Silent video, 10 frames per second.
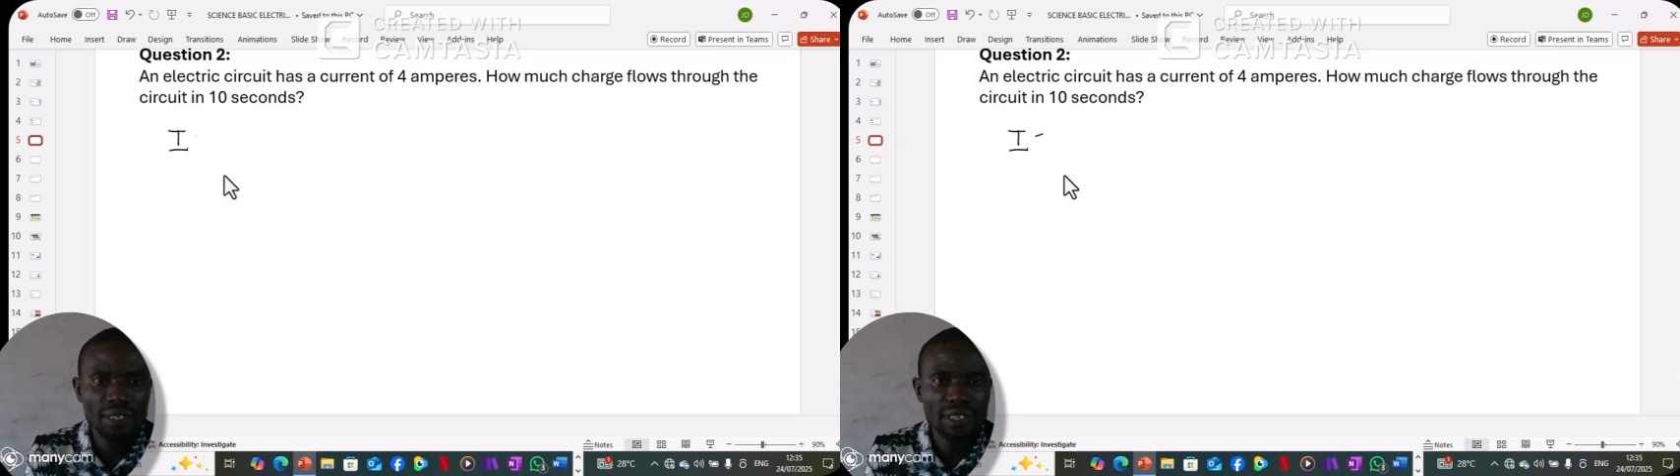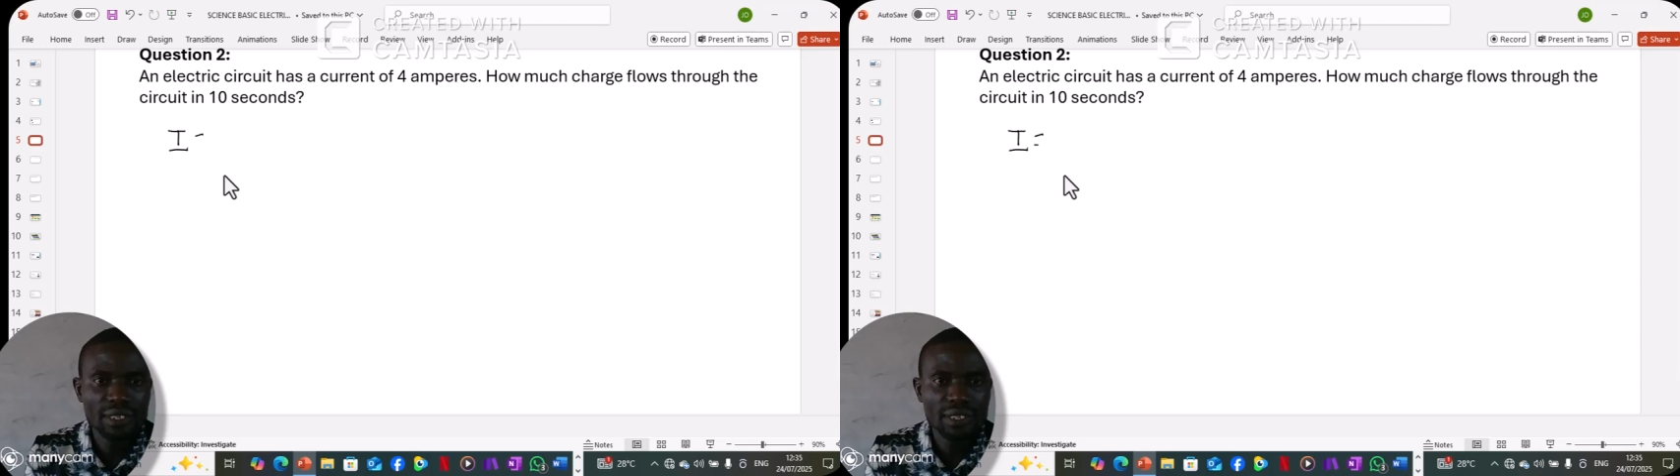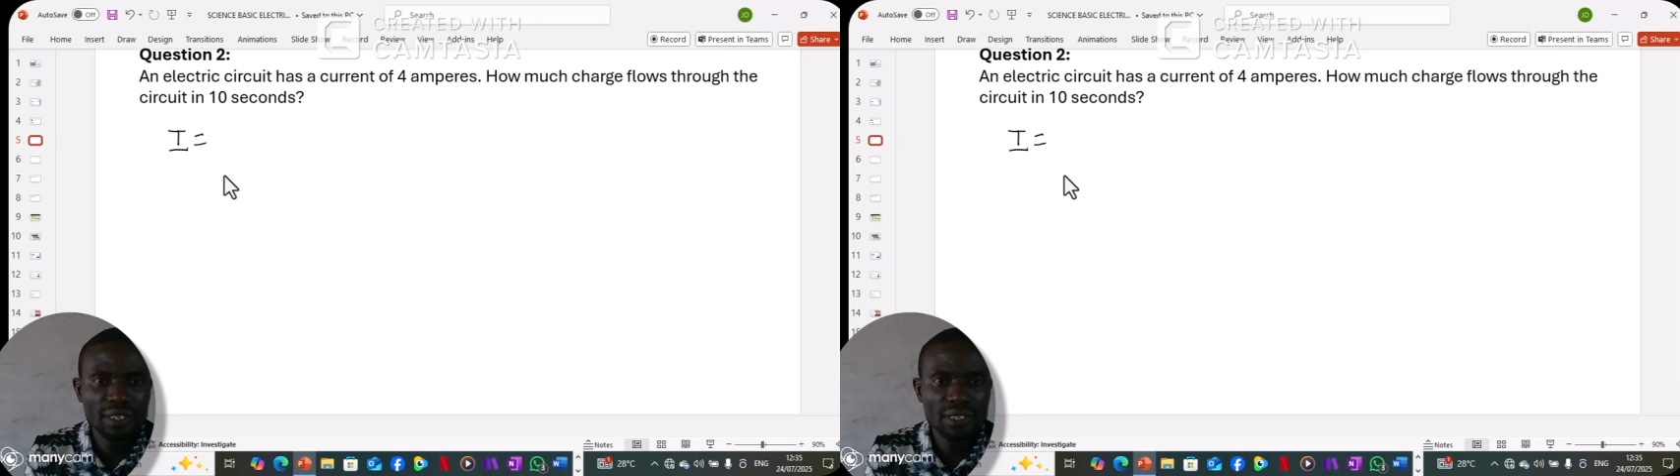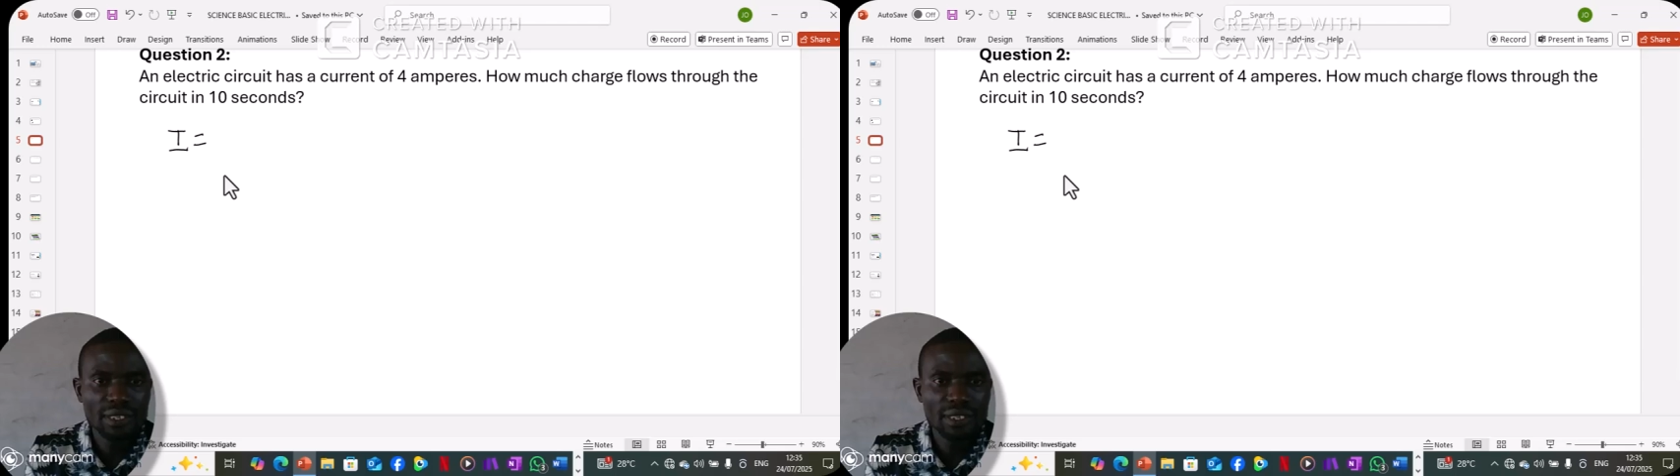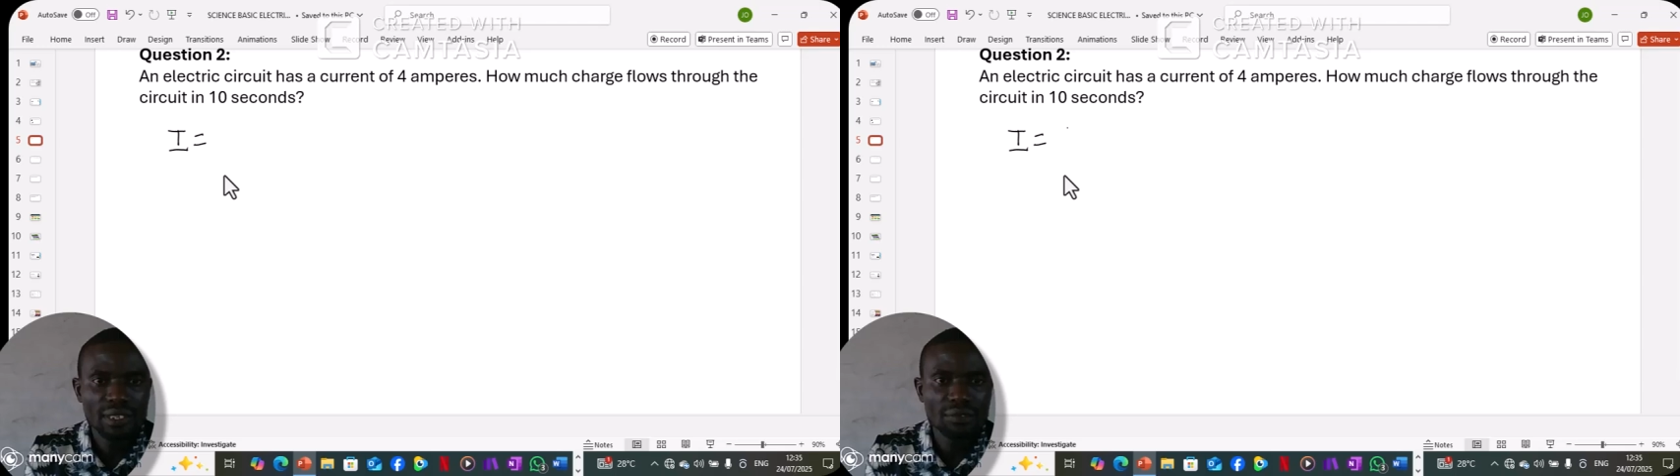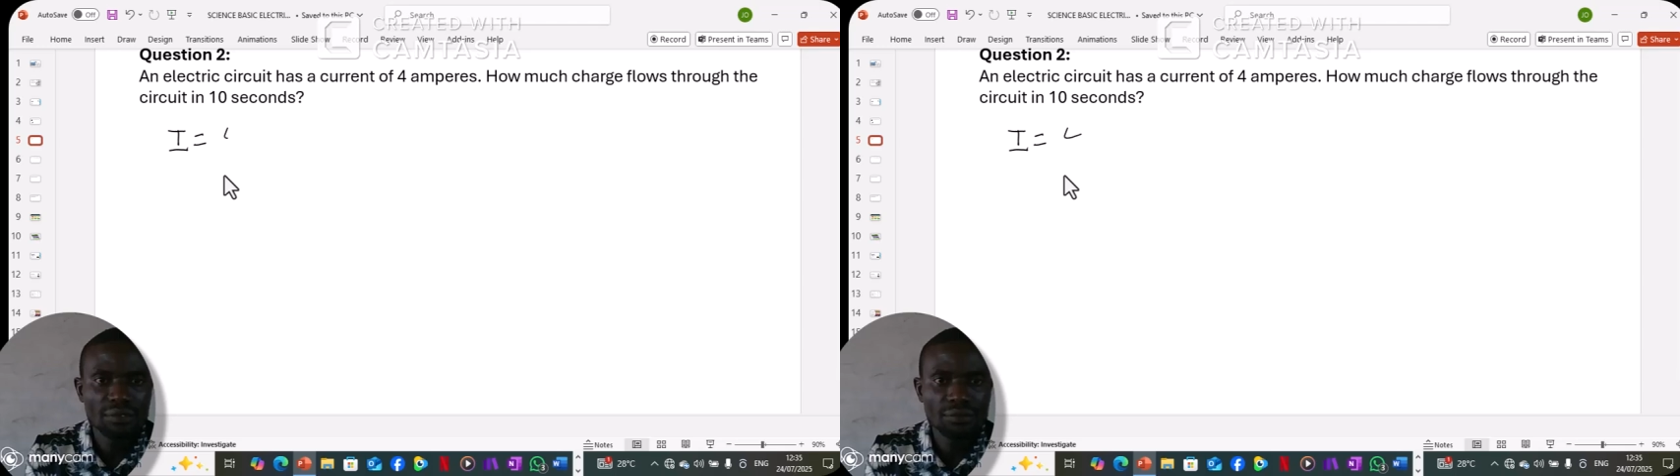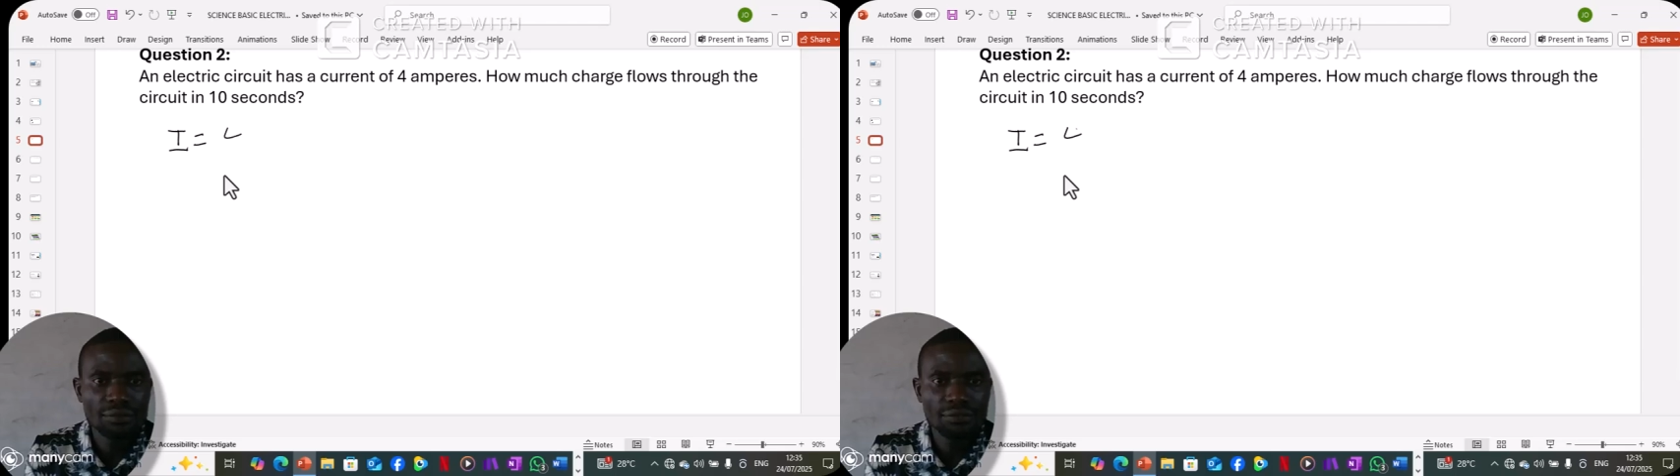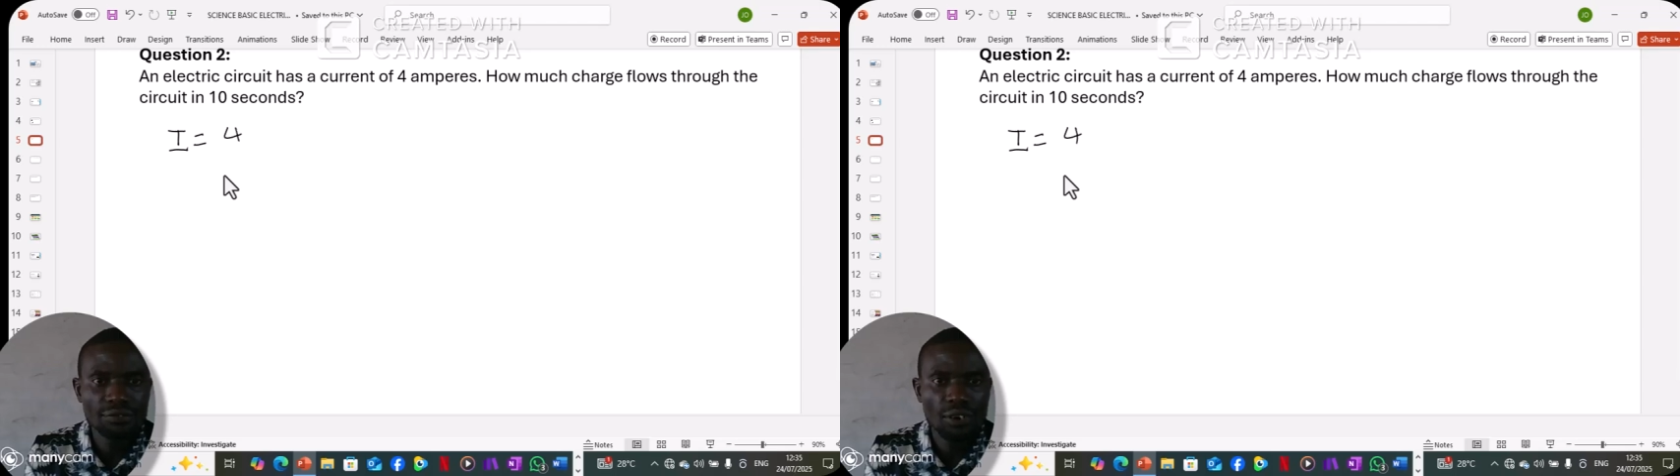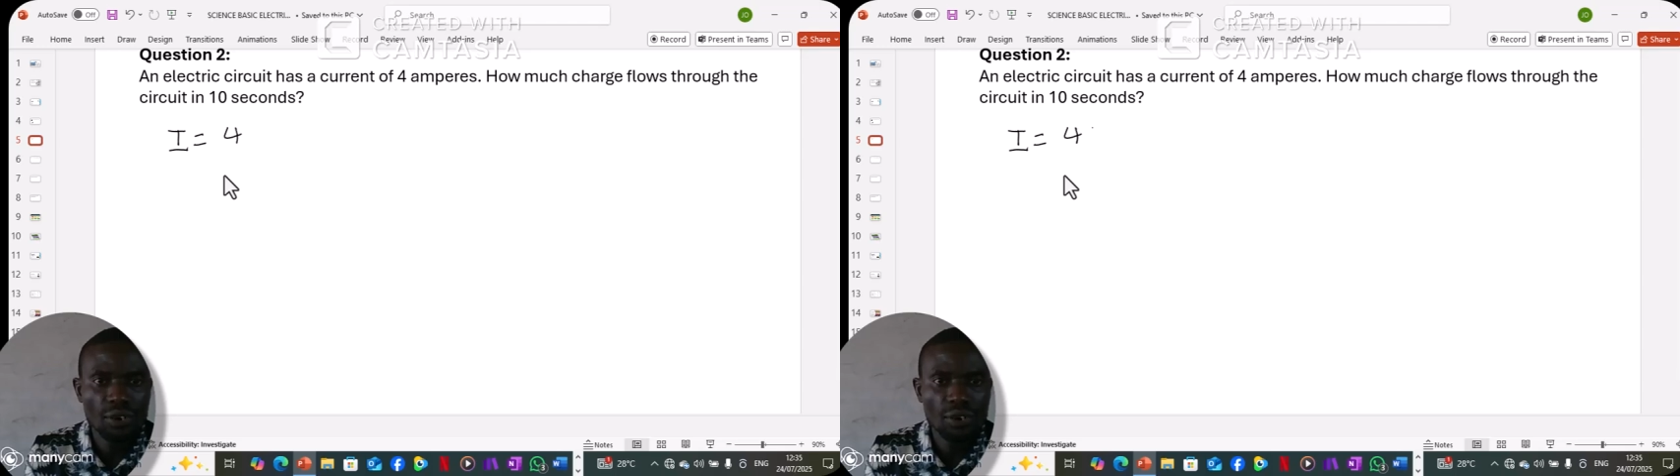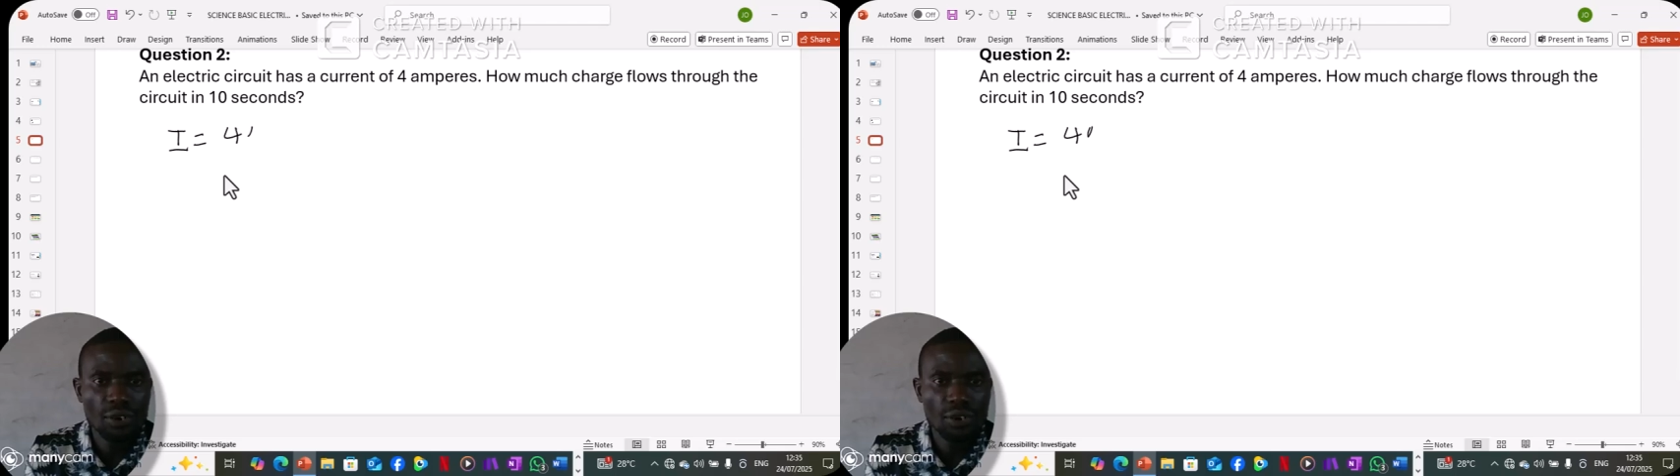is given 4
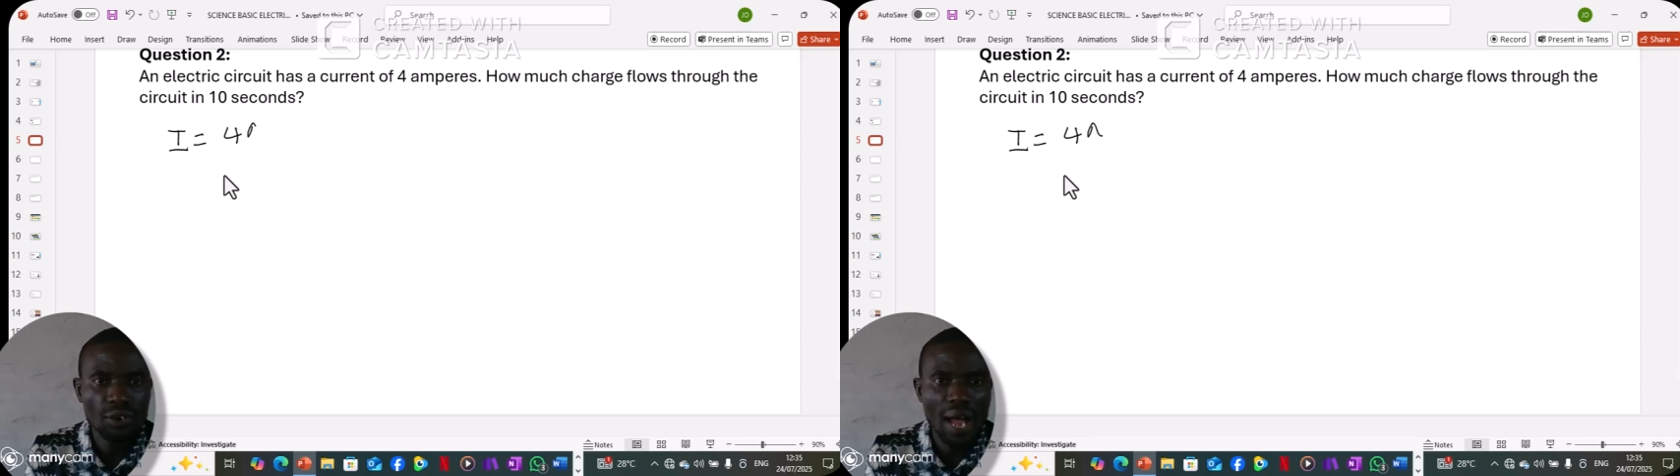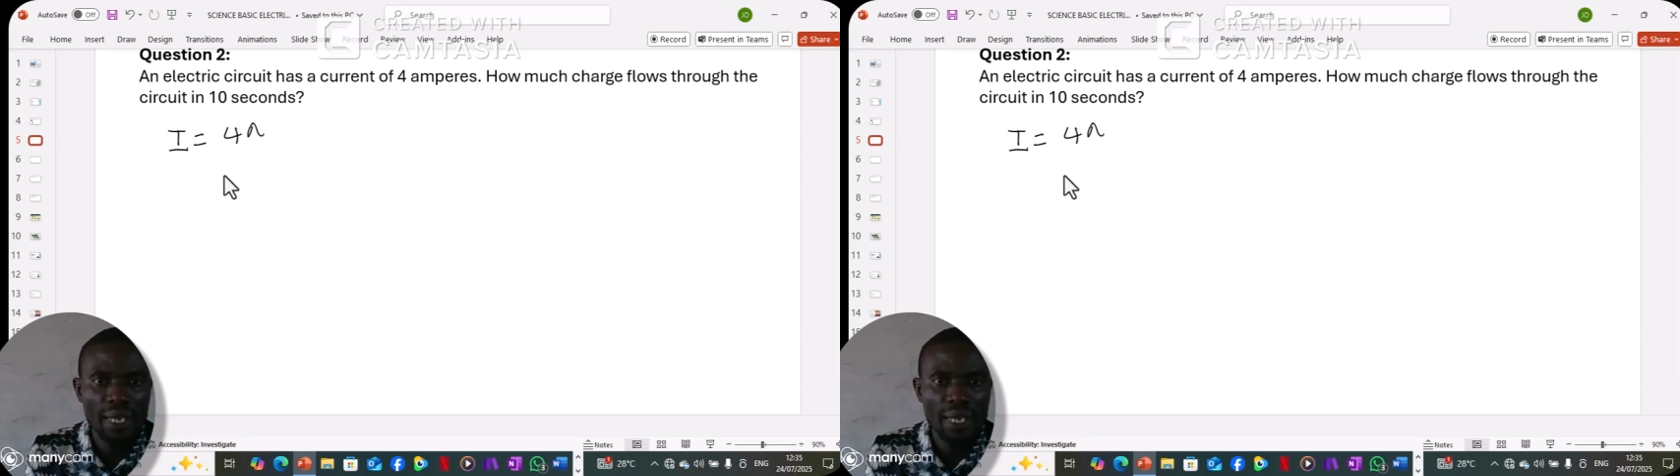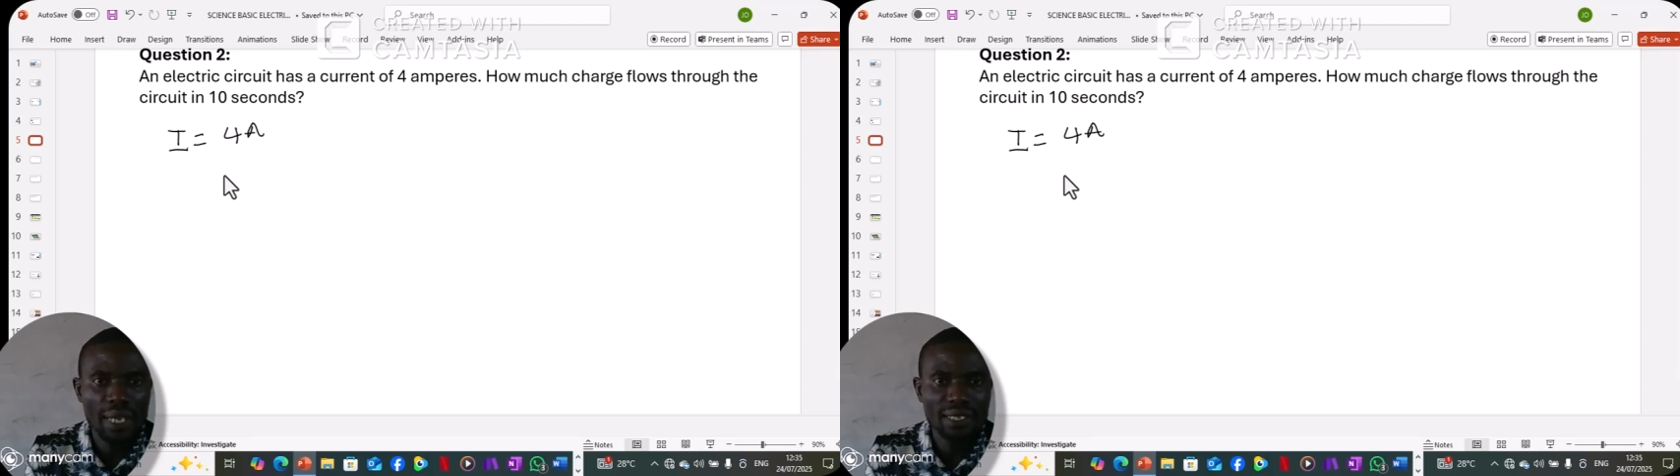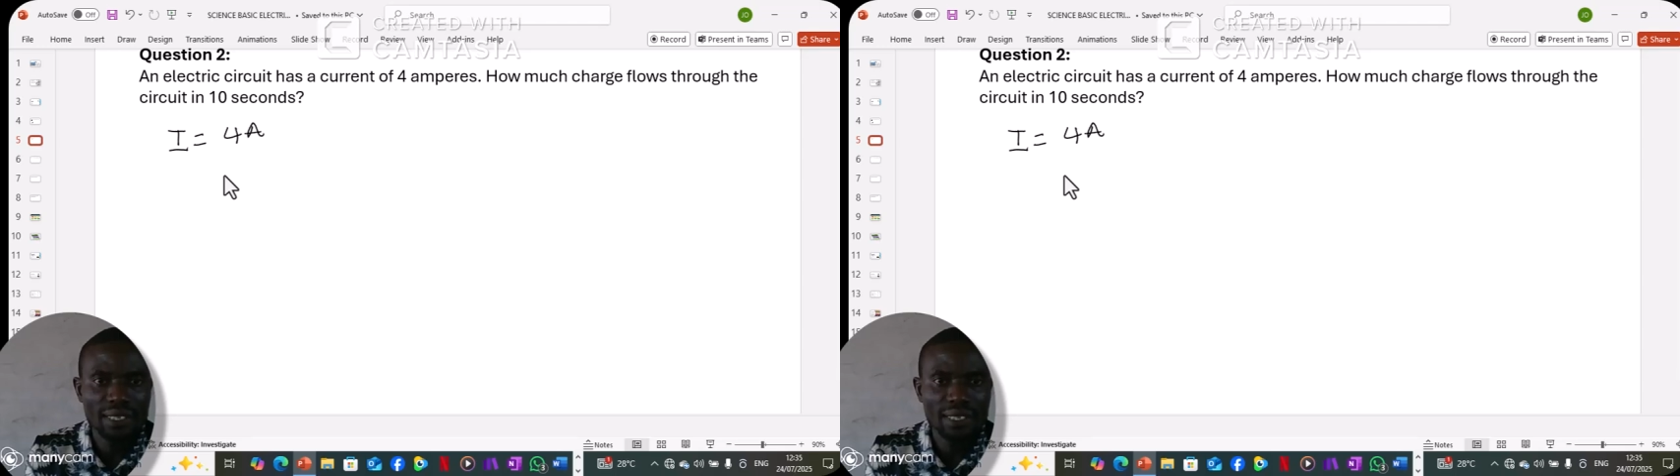amperes,